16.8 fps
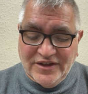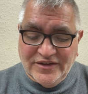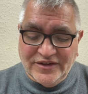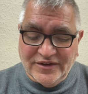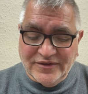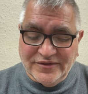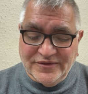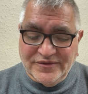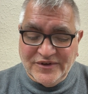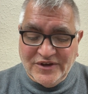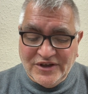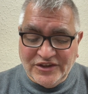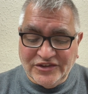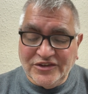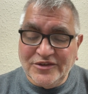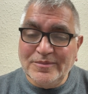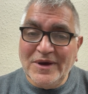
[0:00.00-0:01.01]

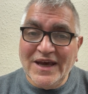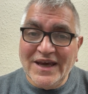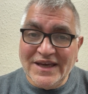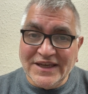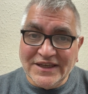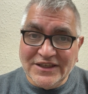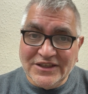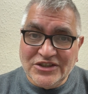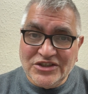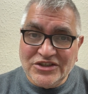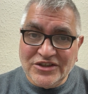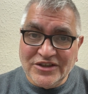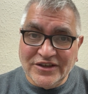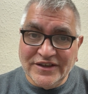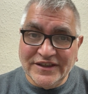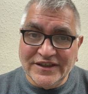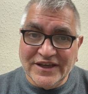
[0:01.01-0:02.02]
first page that
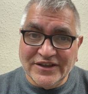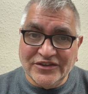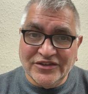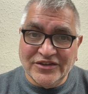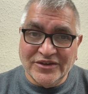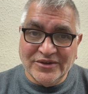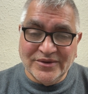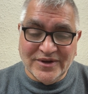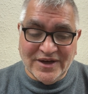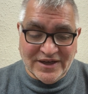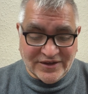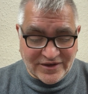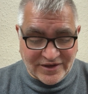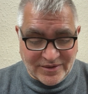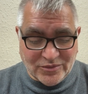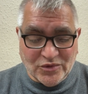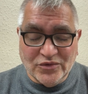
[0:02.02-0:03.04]
I get to, and
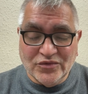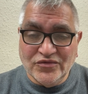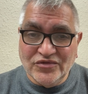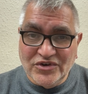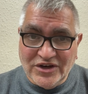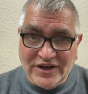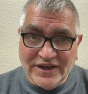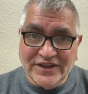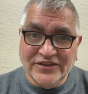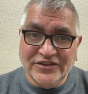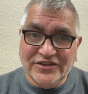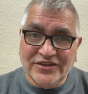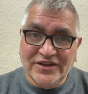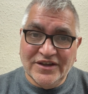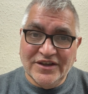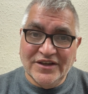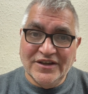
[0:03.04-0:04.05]
I will write
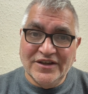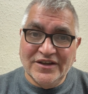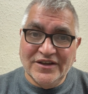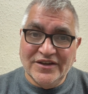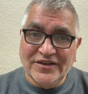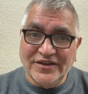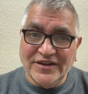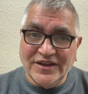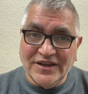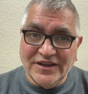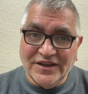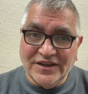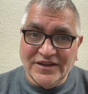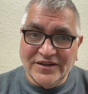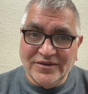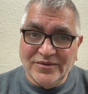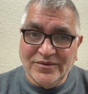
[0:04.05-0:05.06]

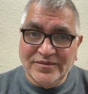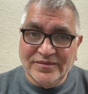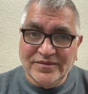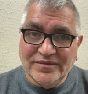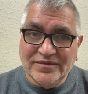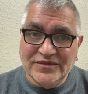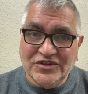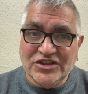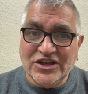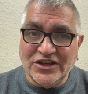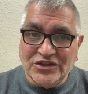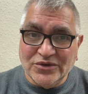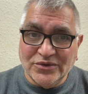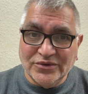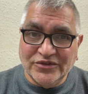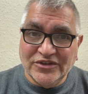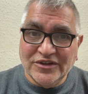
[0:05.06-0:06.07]
the
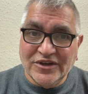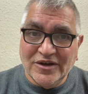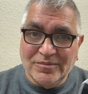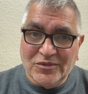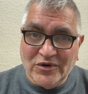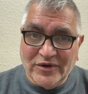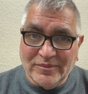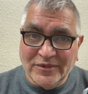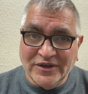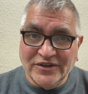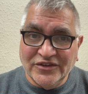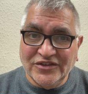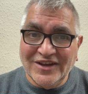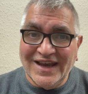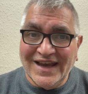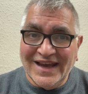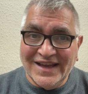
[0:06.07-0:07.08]
scheduled appointment
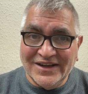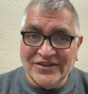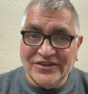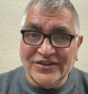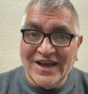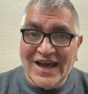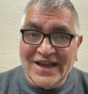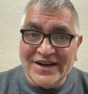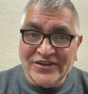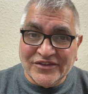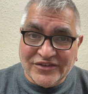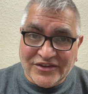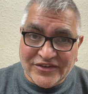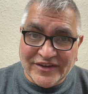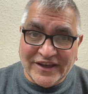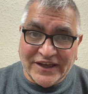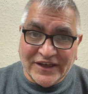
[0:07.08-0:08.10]
and the
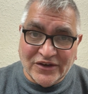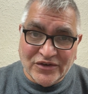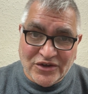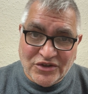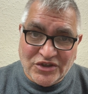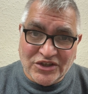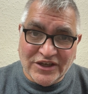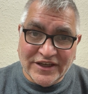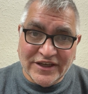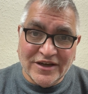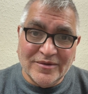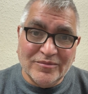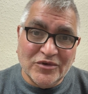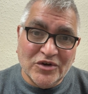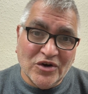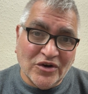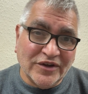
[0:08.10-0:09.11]
date. Crucially,
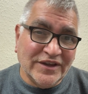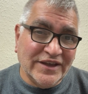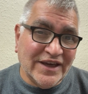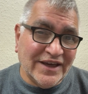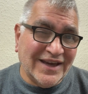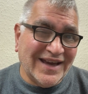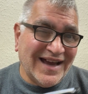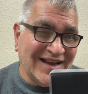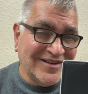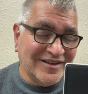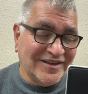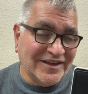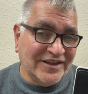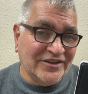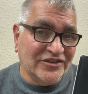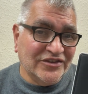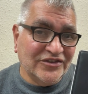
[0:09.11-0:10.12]
I'm not yet adding
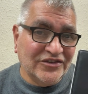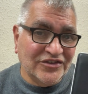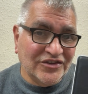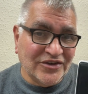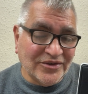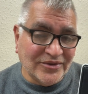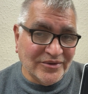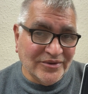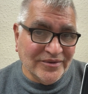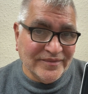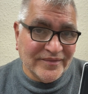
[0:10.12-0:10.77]
it to